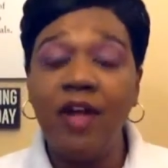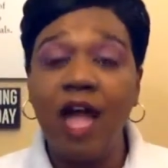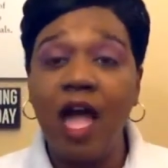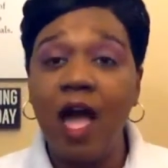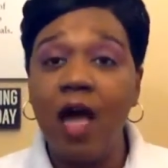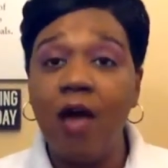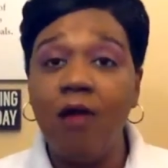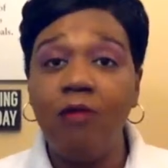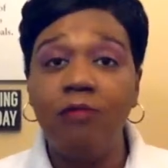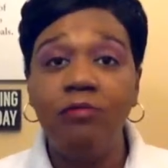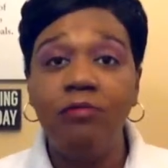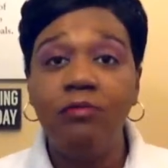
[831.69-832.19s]

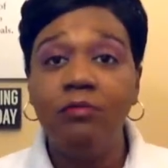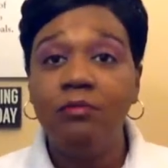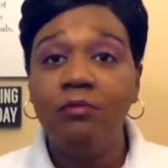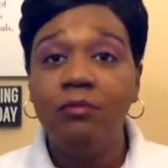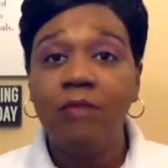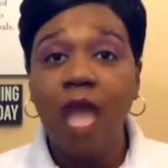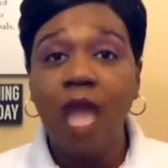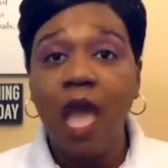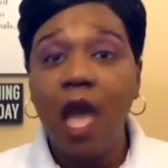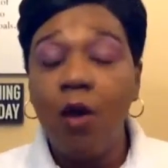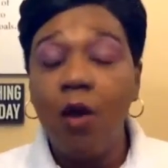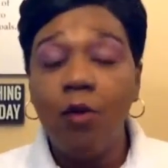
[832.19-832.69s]
I'll
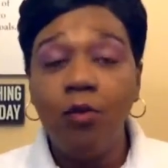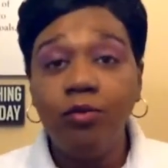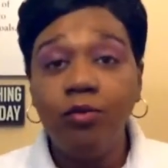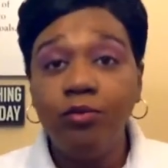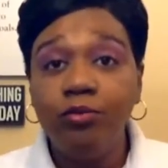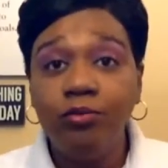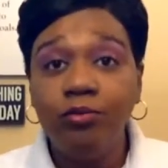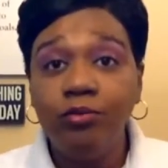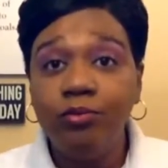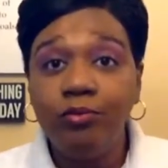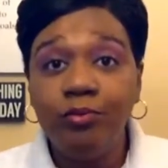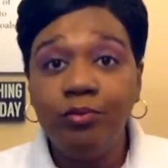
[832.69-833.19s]
I'll
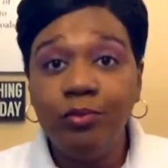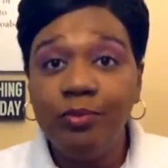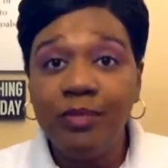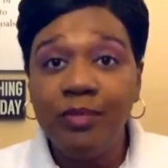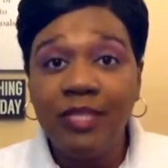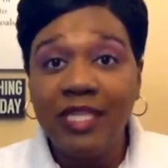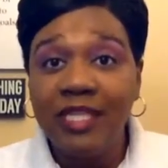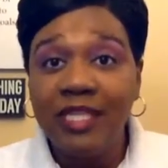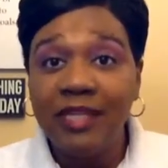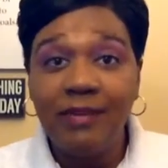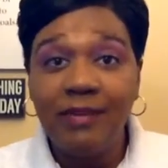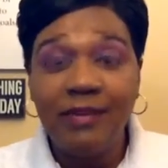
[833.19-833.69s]

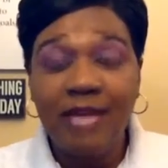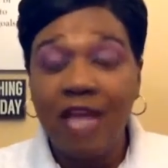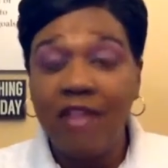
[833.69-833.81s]
be